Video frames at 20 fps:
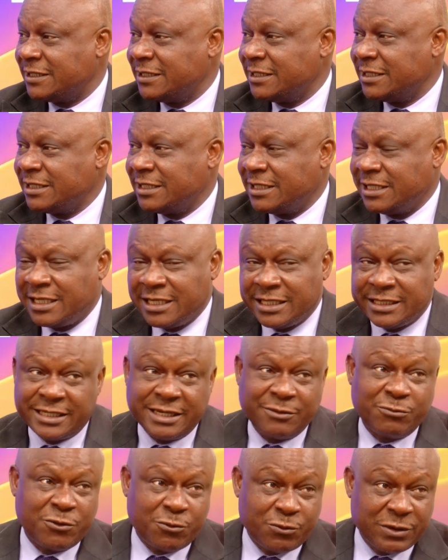And then
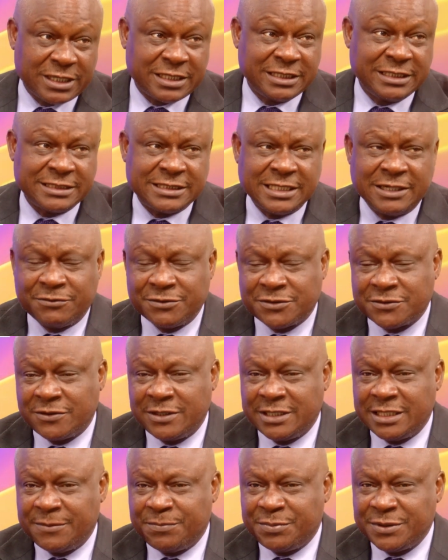1 week later, we saw
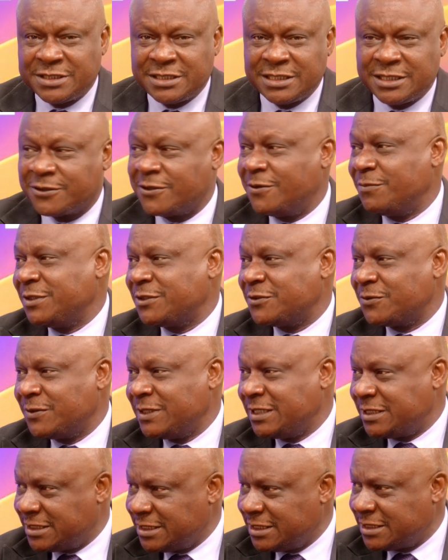NNPC coming to
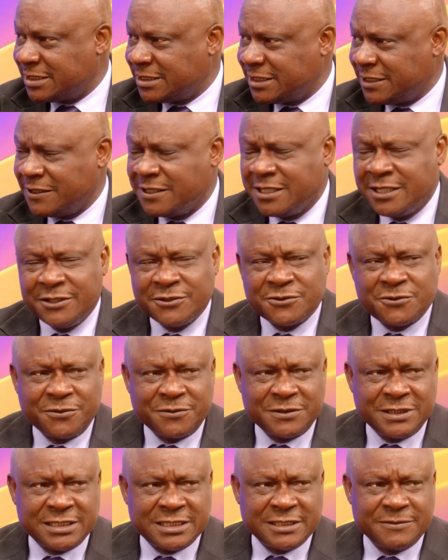8.60. So there
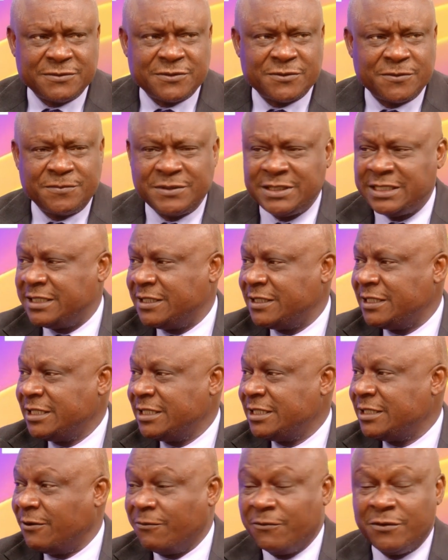seems to be
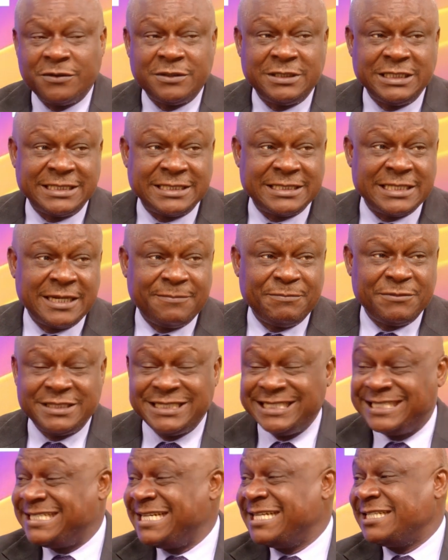the one
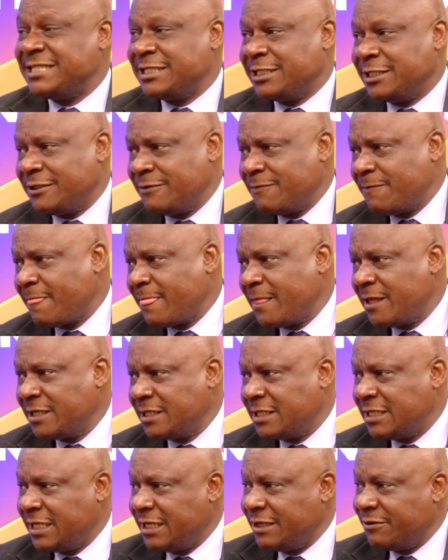dictating
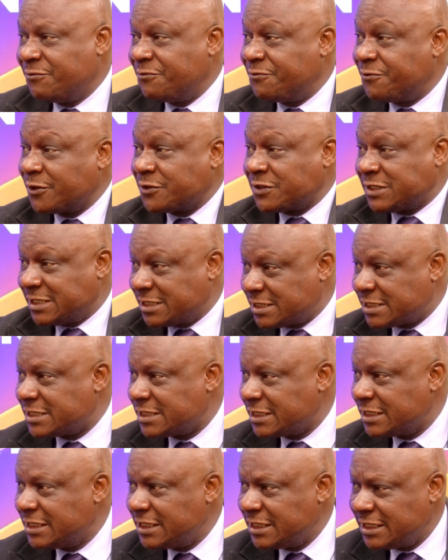the forces
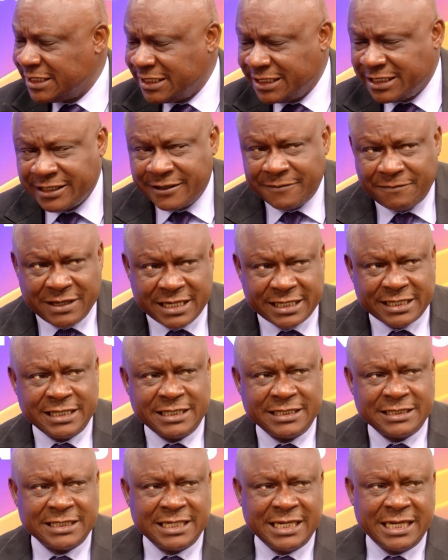in the market.
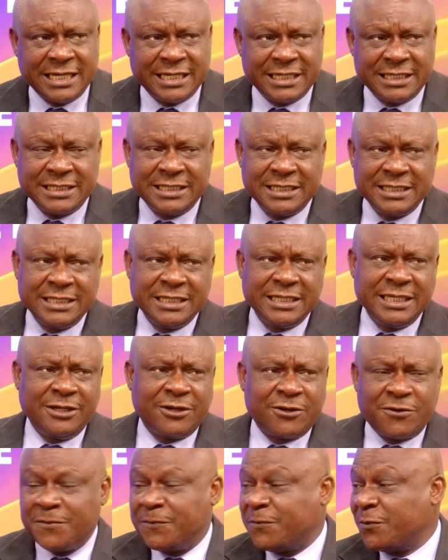And a lot of
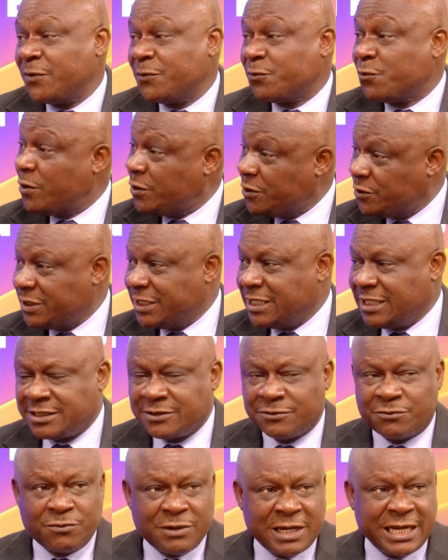people wondering as to
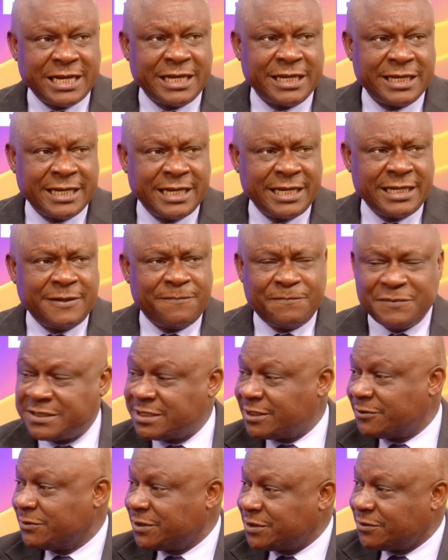why NNPC,
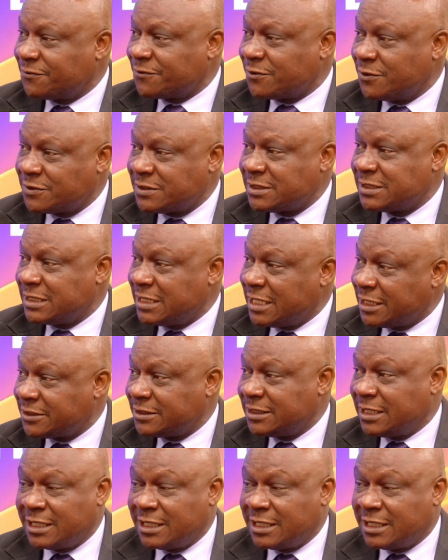which of course is a national